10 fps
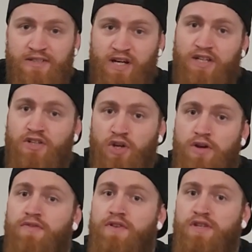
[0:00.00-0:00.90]
as I can
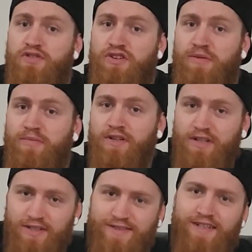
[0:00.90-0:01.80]
go for this trip.
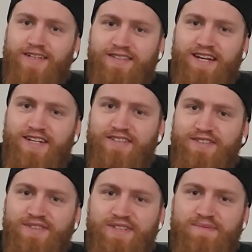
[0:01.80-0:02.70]
So let's get
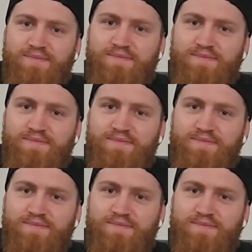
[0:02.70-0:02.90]
into it.